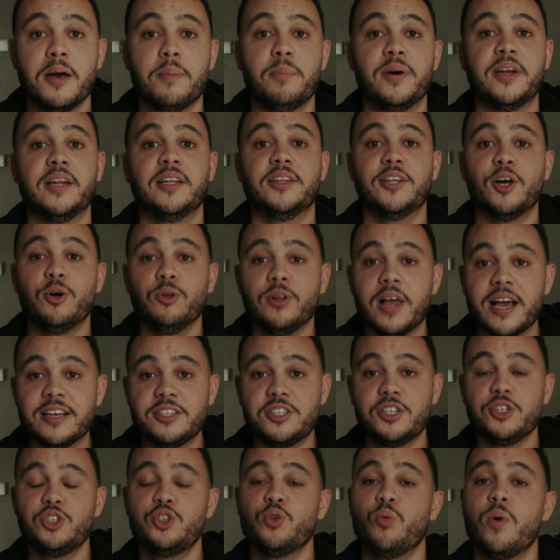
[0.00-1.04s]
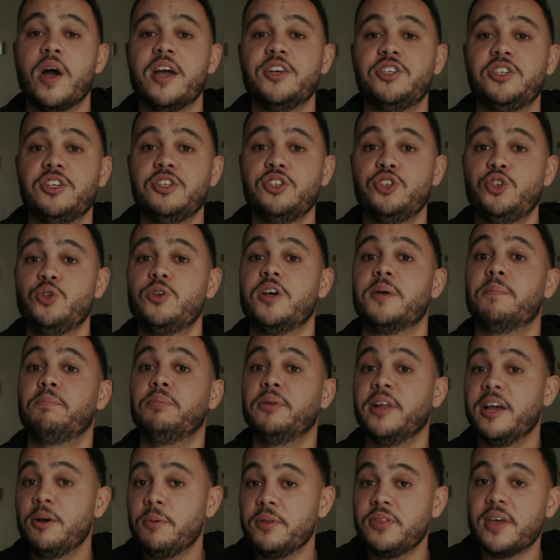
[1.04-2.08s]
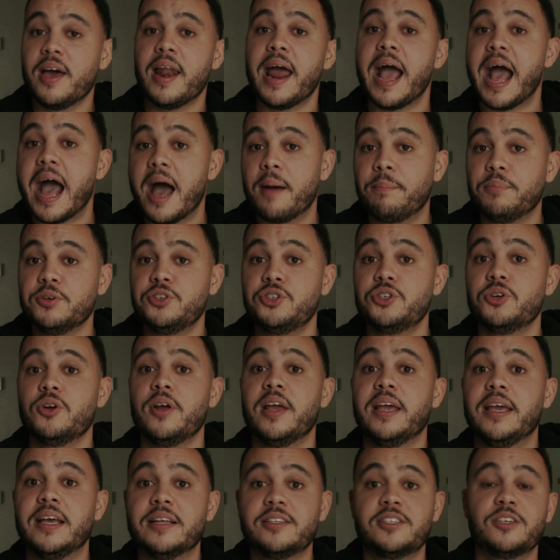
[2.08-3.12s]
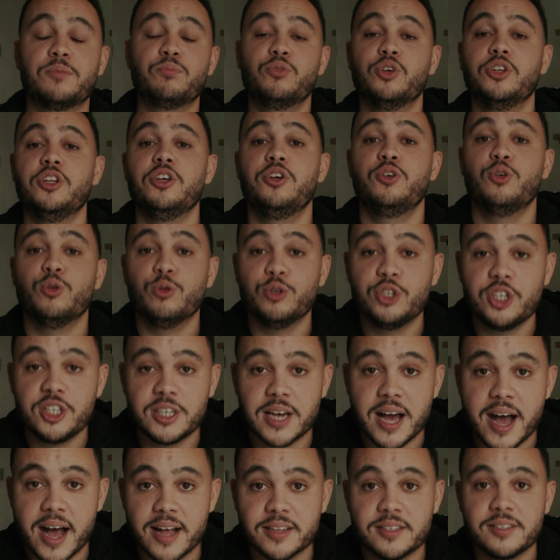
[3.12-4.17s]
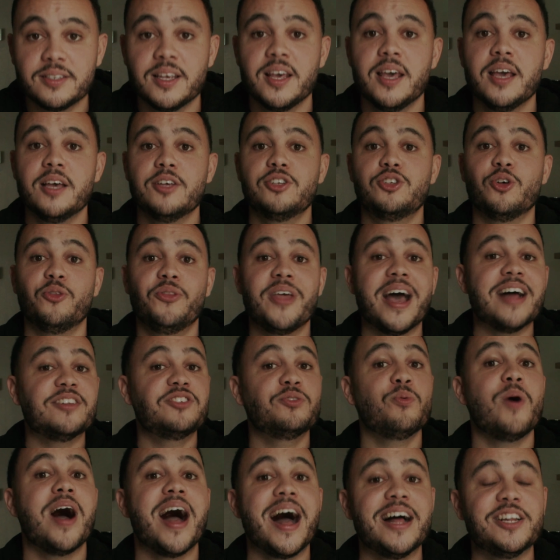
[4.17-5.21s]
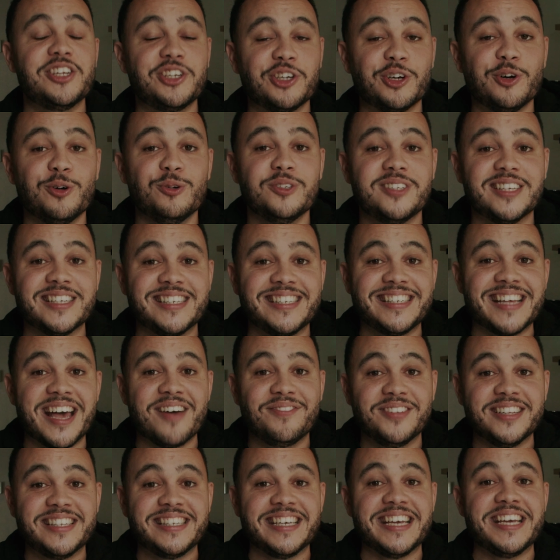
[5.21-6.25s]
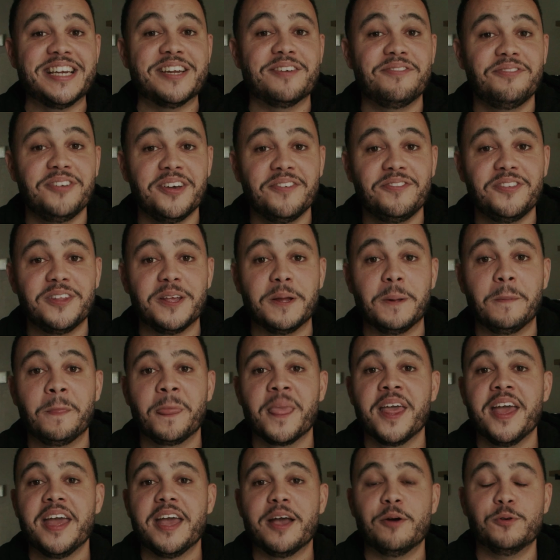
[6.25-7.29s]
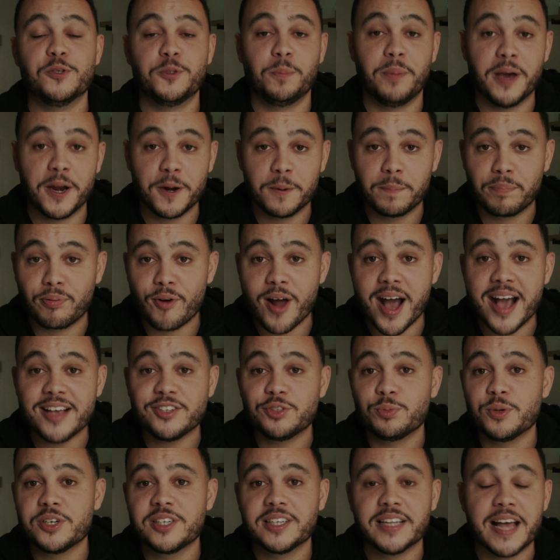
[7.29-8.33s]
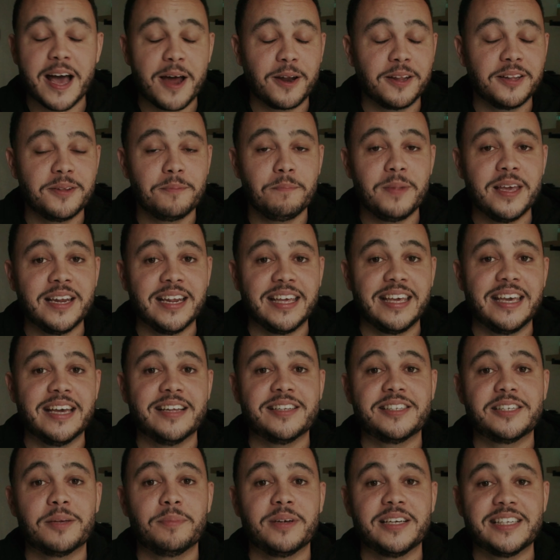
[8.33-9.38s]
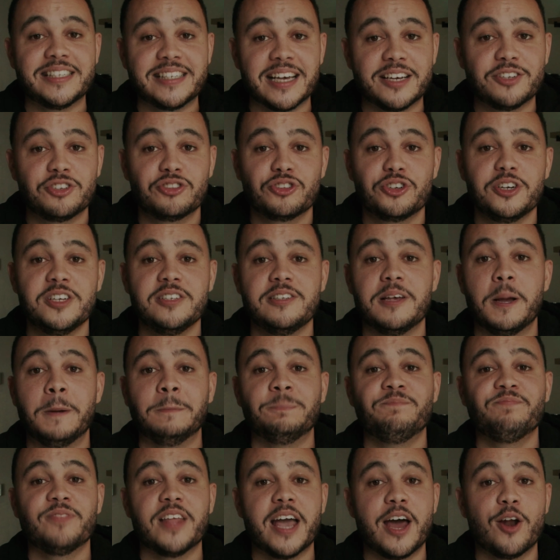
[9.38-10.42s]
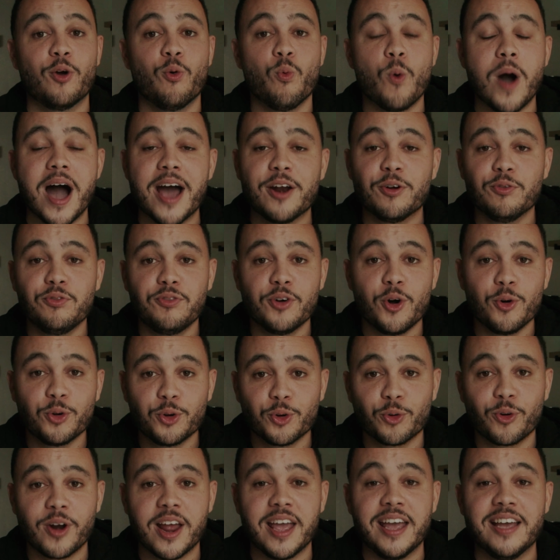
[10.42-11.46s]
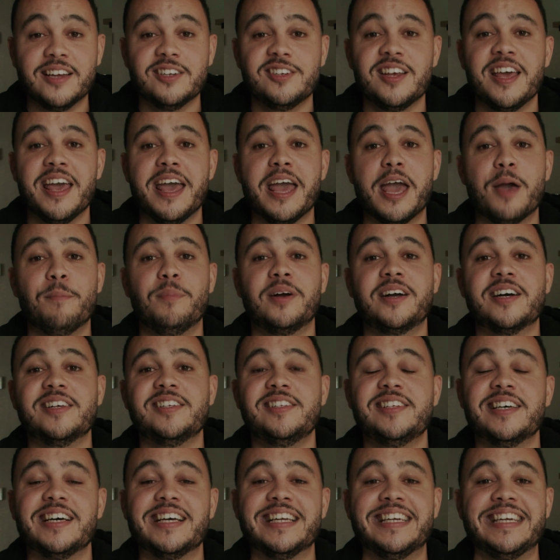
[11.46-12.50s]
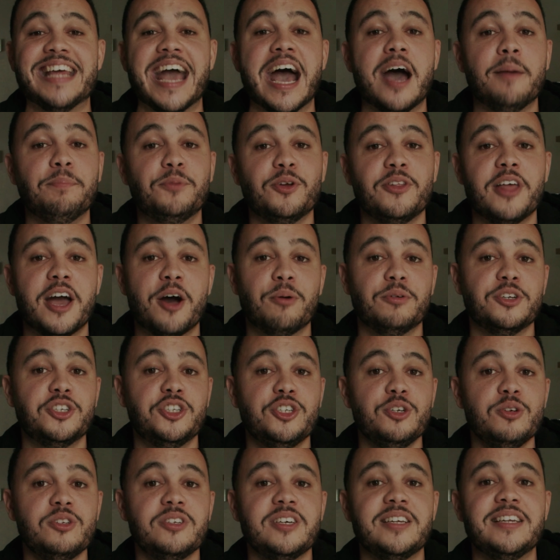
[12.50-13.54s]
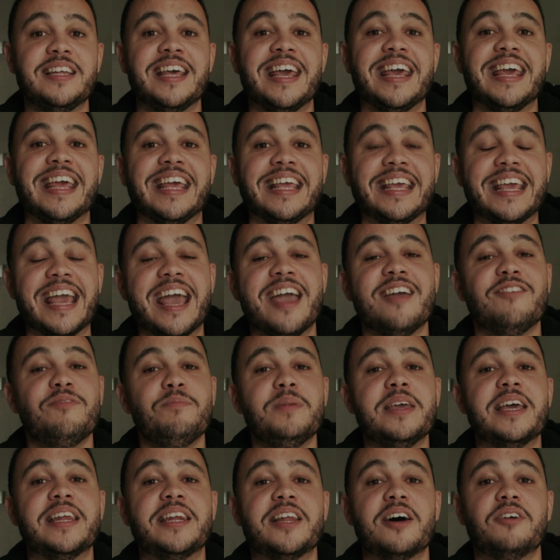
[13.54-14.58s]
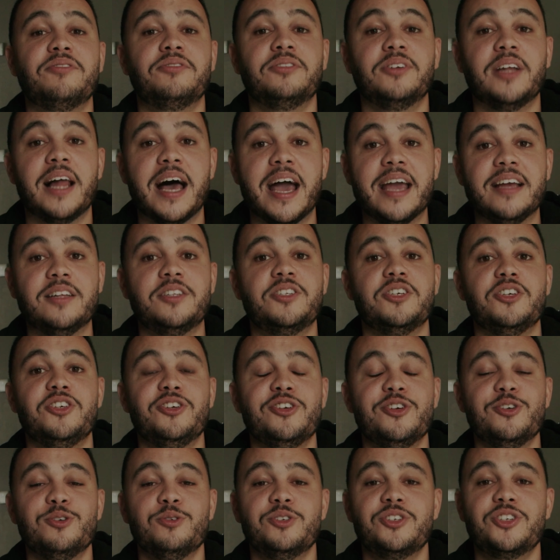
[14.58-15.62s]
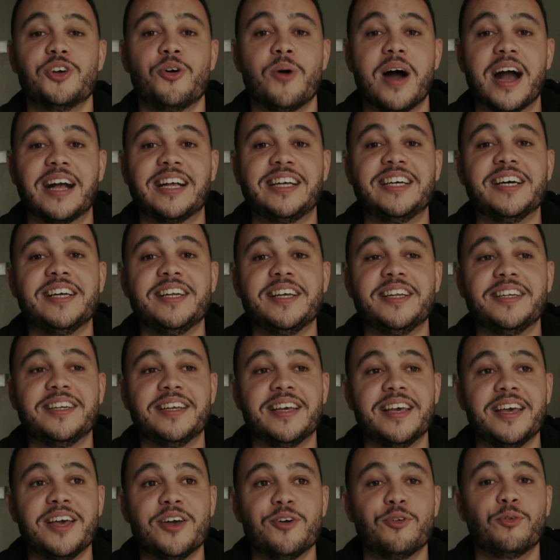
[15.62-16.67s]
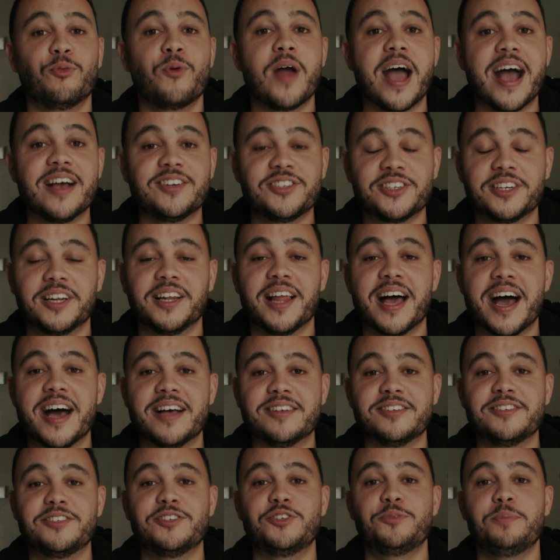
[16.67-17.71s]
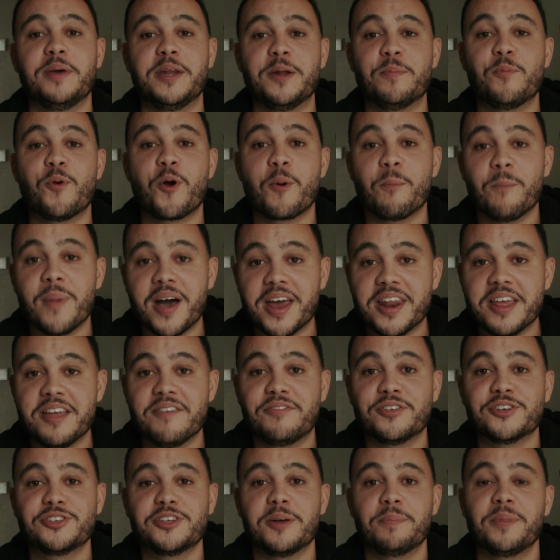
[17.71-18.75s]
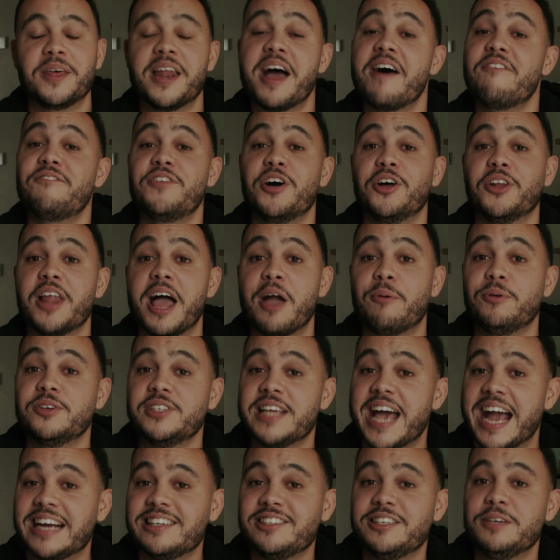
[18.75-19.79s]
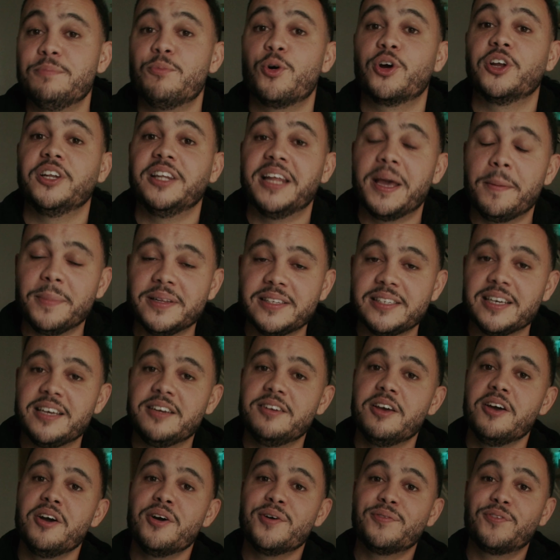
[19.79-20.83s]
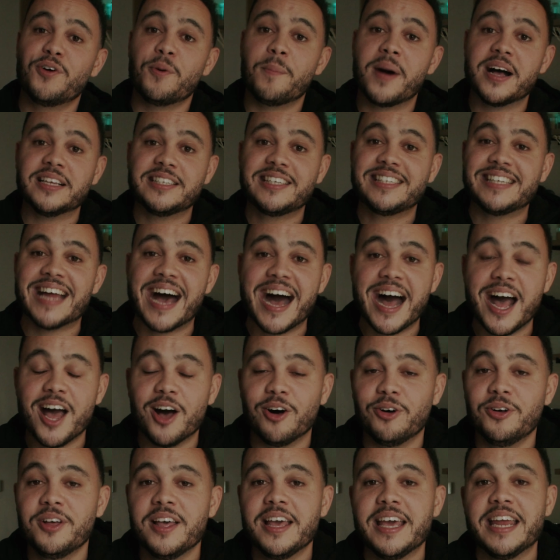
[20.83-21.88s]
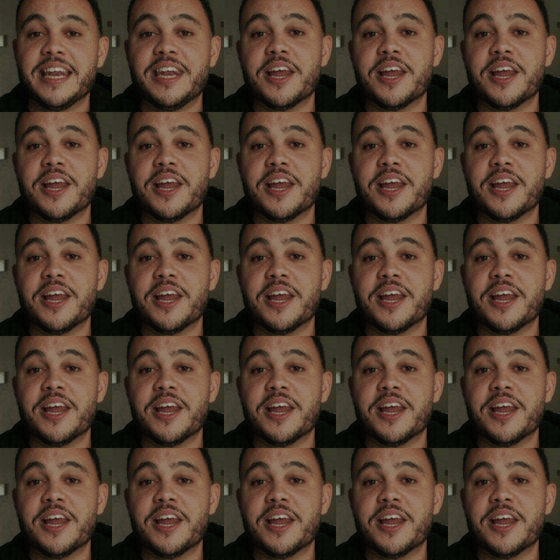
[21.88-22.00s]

But in low light situations, you could play with that aperture and get some really cool shots. So that's why I chose the 17 to 50. It was better price, which allowed me to get some accessories, had a wider focal range, and because the adapter that I was using gave me enough light to use. So I couldn't rationalize spending more money for something I felt like was actually more limiting for my style.